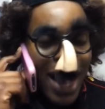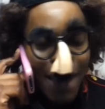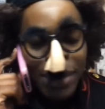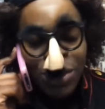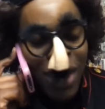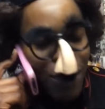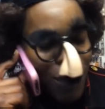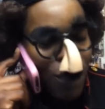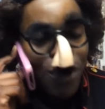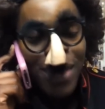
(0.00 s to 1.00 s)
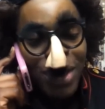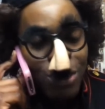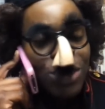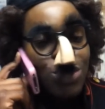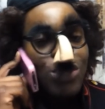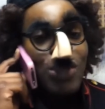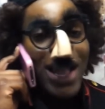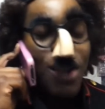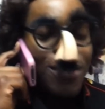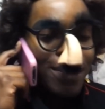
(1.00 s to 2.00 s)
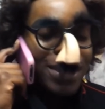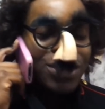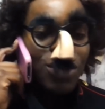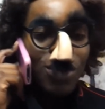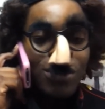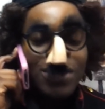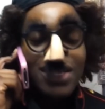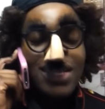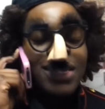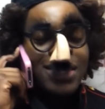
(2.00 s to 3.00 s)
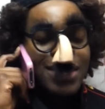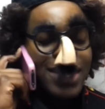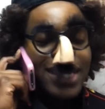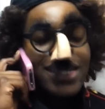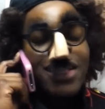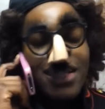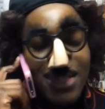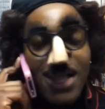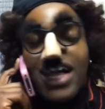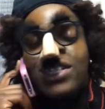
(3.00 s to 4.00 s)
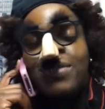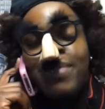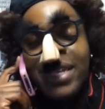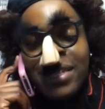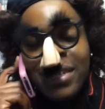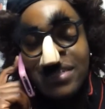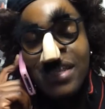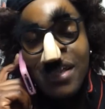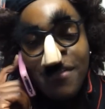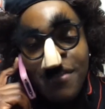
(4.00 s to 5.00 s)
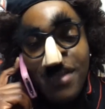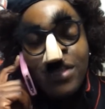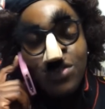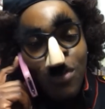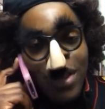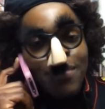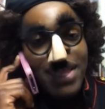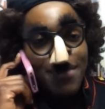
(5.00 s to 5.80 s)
I've been trying to record my new studio album. It's called Sitting on a Hundred Pieces of Toilet